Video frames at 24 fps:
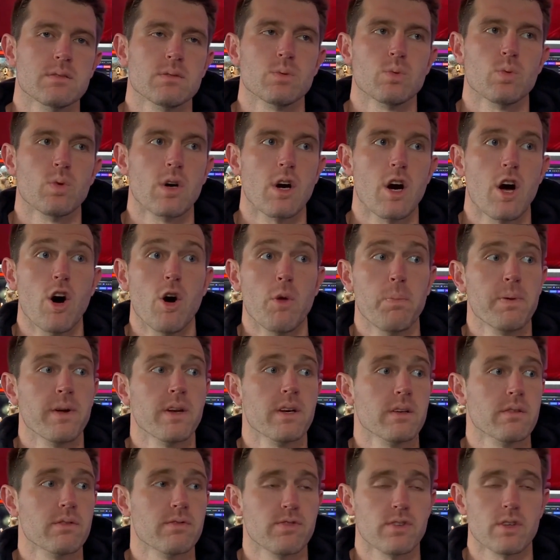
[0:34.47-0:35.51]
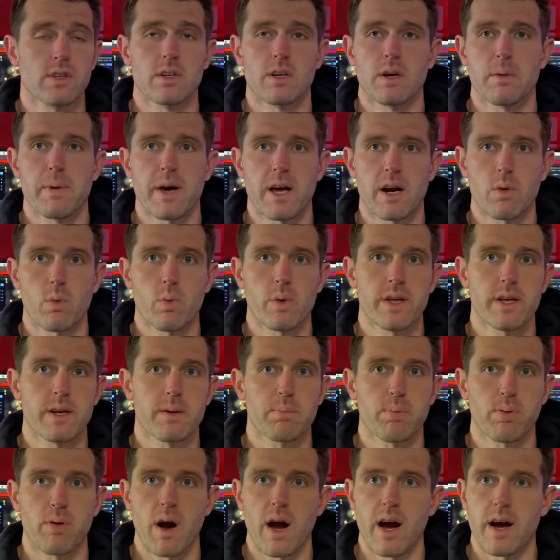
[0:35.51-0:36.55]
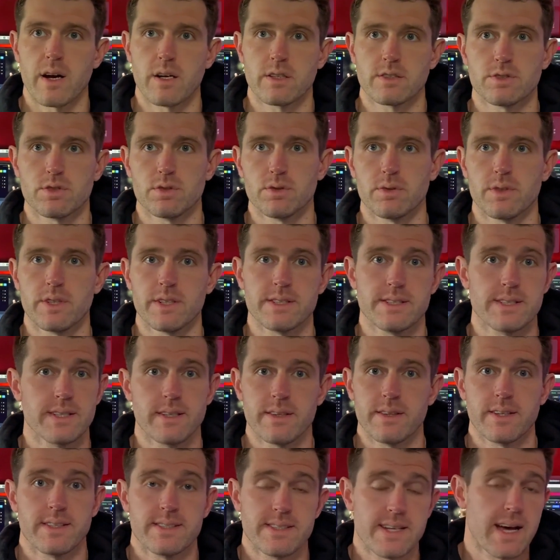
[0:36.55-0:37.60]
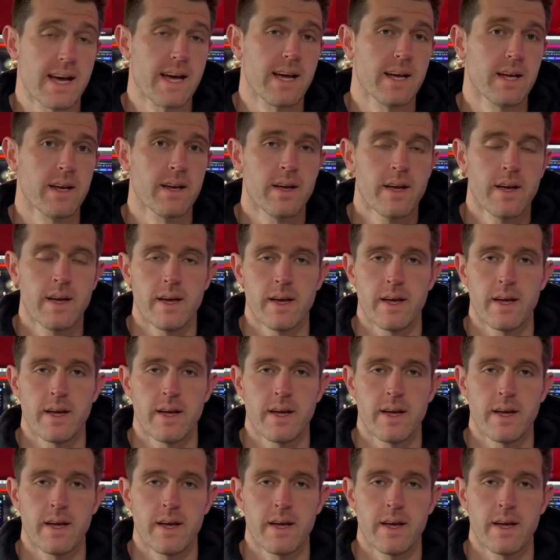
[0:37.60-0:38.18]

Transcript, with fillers: were open for about a week prior to the, the day.